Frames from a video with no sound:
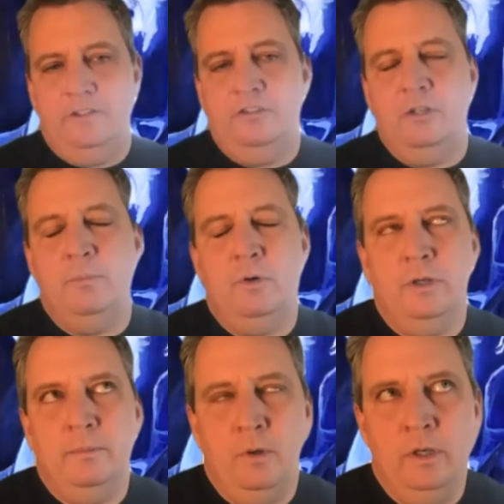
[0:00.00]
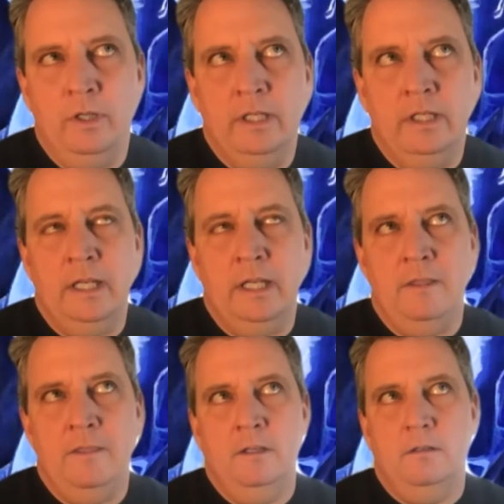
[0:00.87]
such an important point. And, and
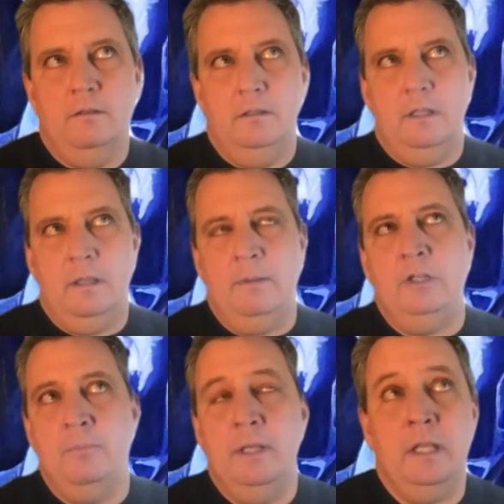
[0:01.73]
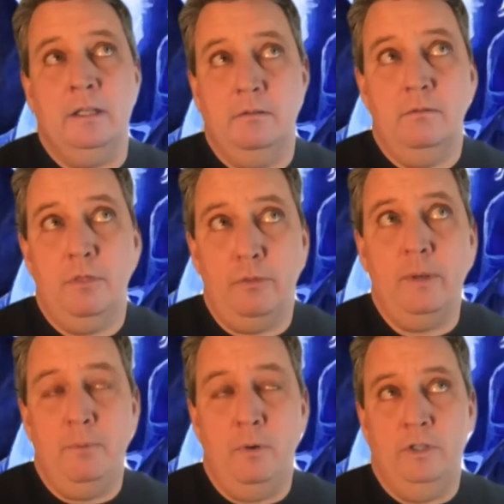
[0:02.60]
I think, I mean, you made like
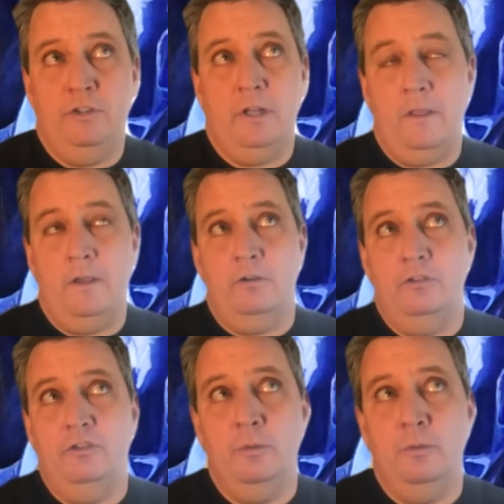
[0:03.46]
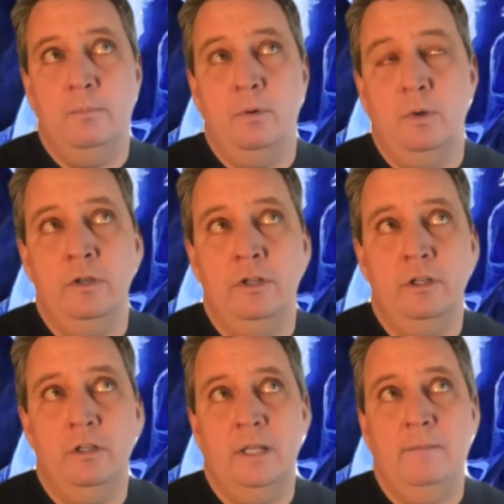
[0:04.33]
three points that I think are super important
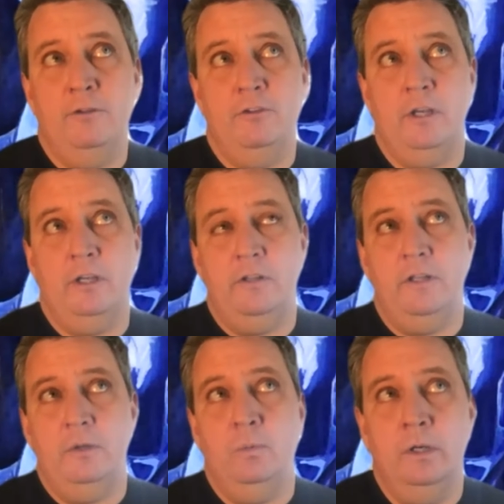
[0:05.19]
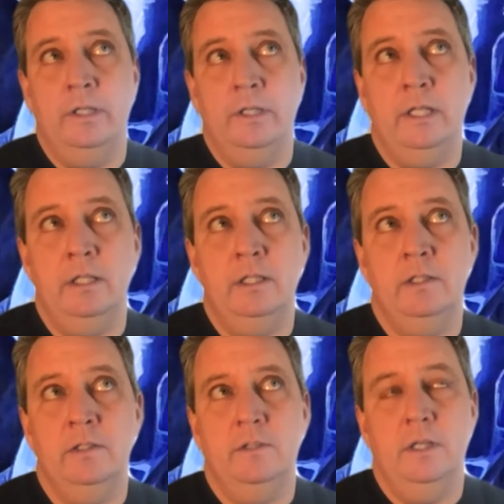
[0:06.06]
to, to emphasize. I think one
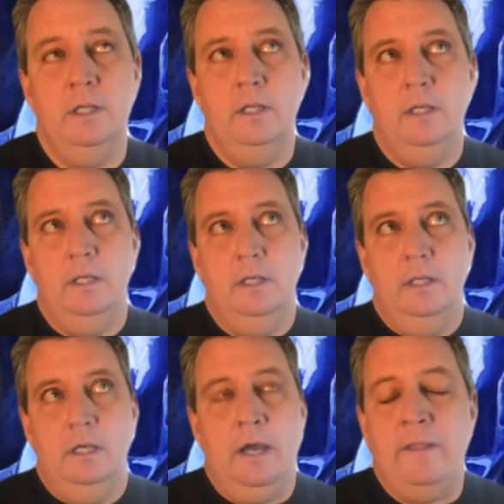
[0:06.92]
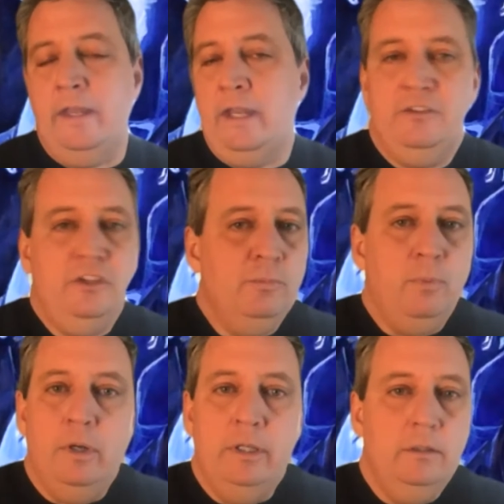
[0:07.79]
is on that access
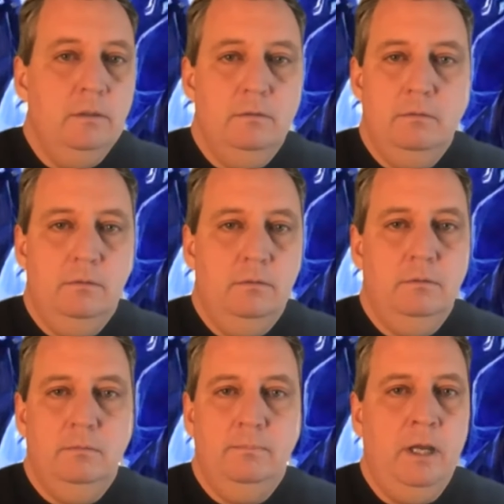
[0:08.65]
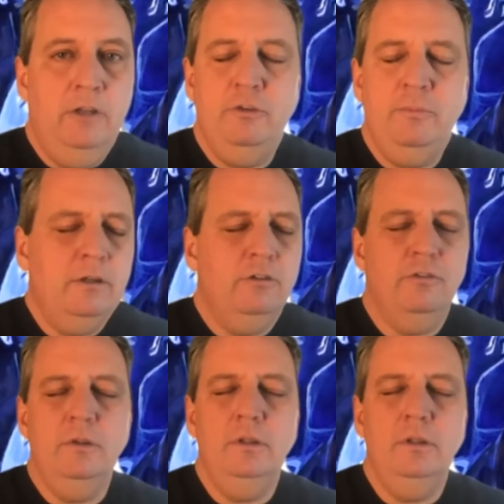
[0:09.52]
point, policymakers